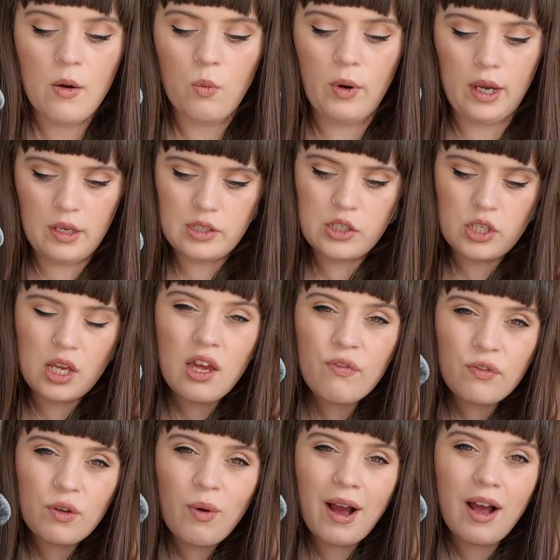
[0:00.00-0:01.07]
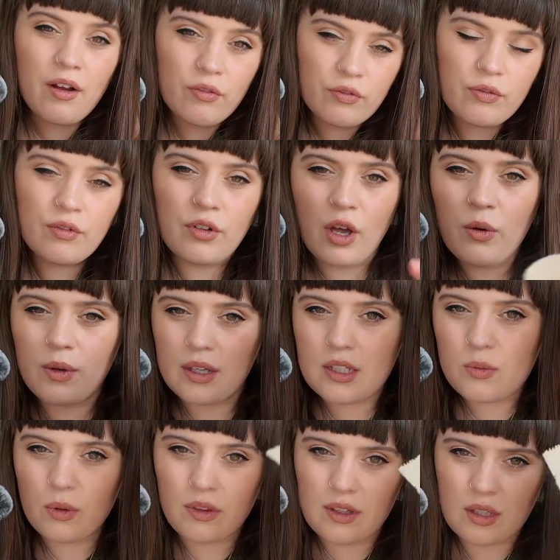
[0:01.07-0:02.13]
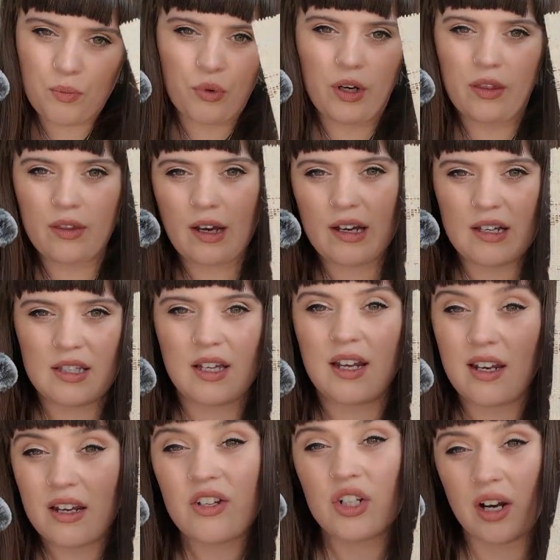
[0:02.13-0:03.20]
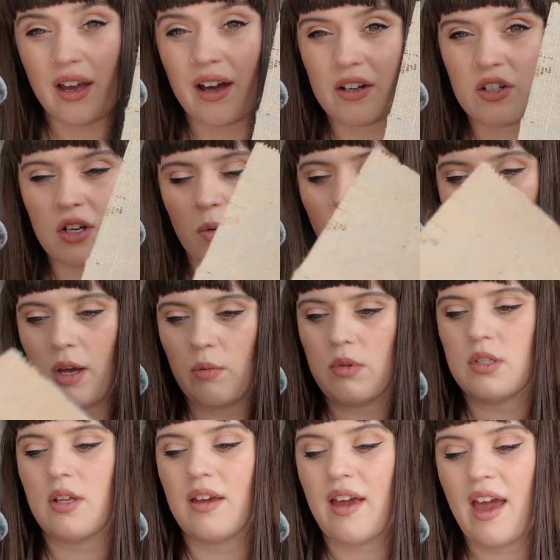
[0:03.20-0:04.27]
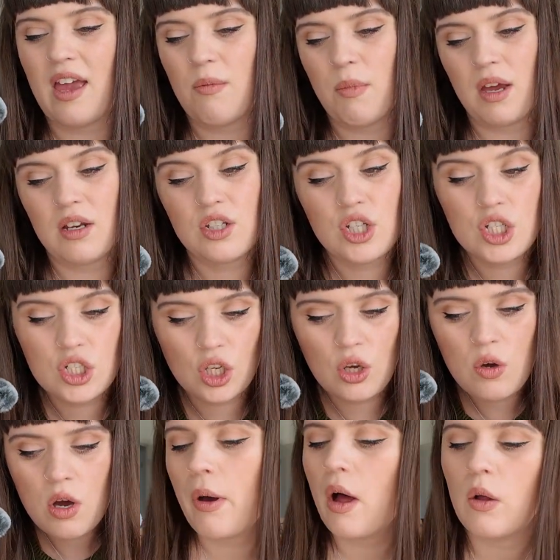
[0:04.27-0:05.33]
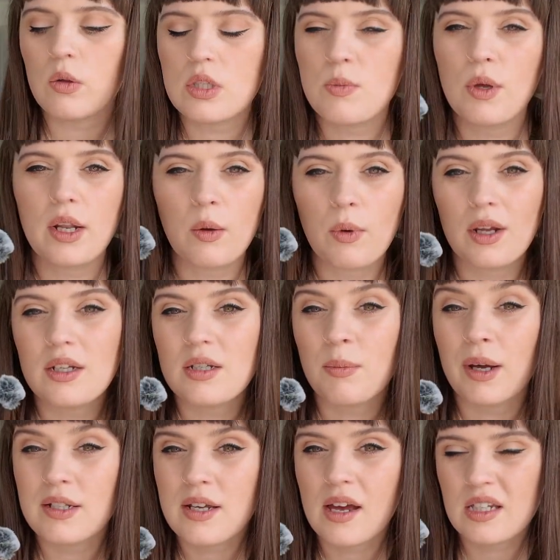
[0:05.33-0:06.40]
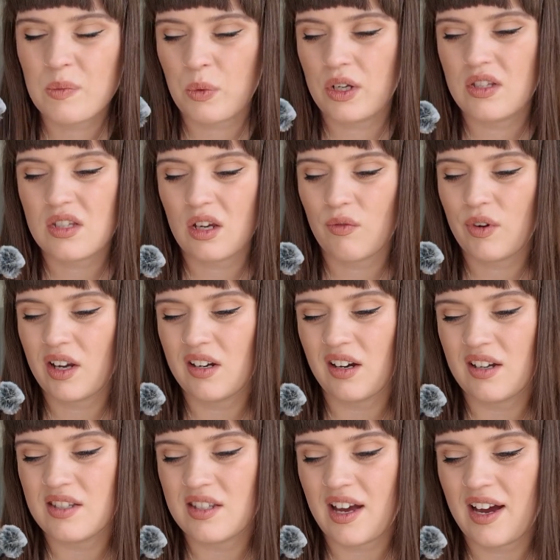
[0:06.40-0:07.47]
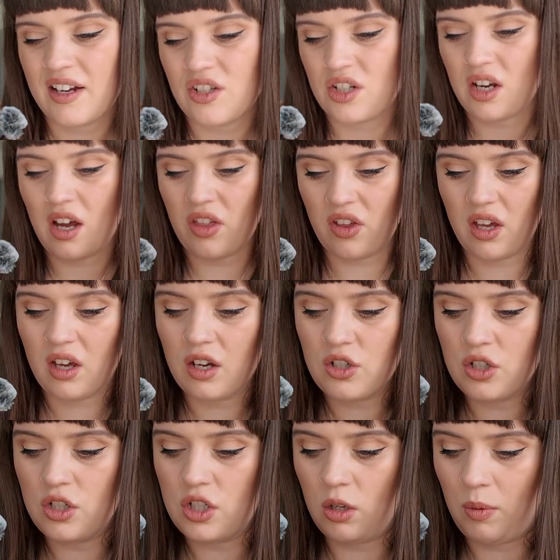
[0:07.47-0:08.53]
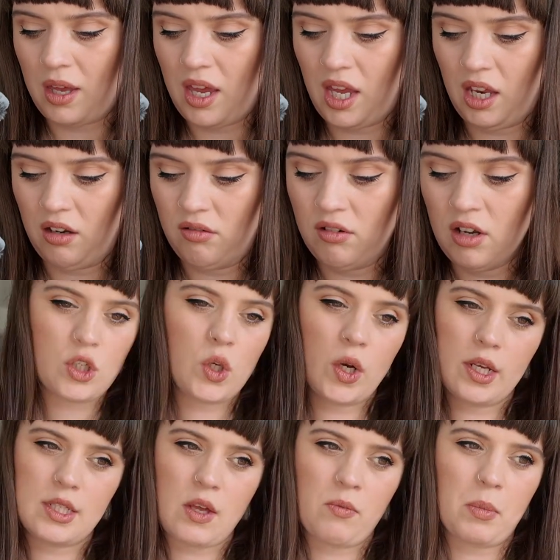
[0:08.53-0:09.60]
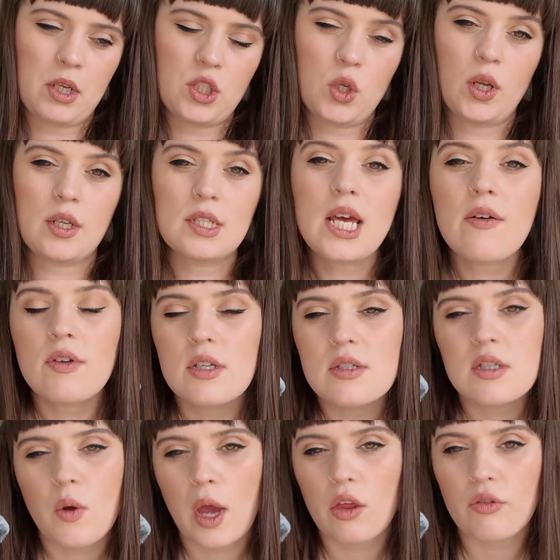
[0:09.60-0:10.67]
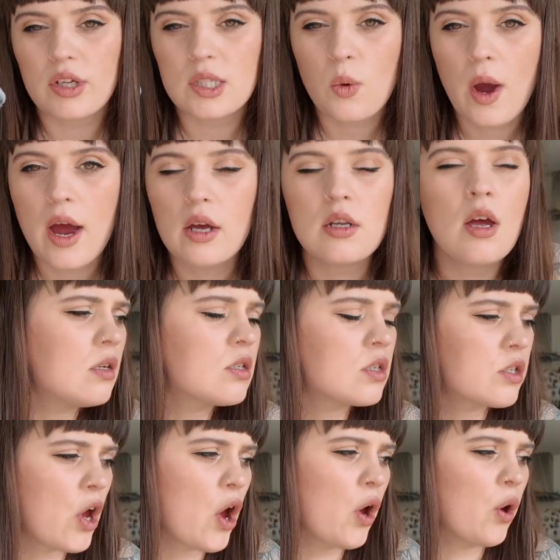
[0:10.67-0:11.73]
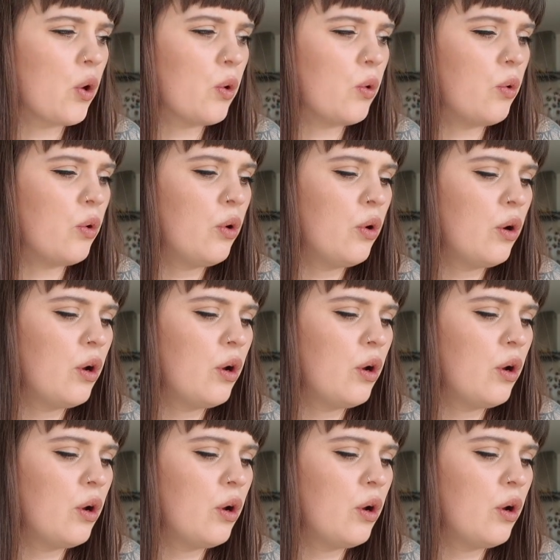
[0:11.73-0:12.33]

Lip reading: which if you have noticed with this print, that is initially actually what I was like aiming to do, but ultimately when I did my test prints I realized that actually I think I should do it in 297 by 297, so A3 squared. So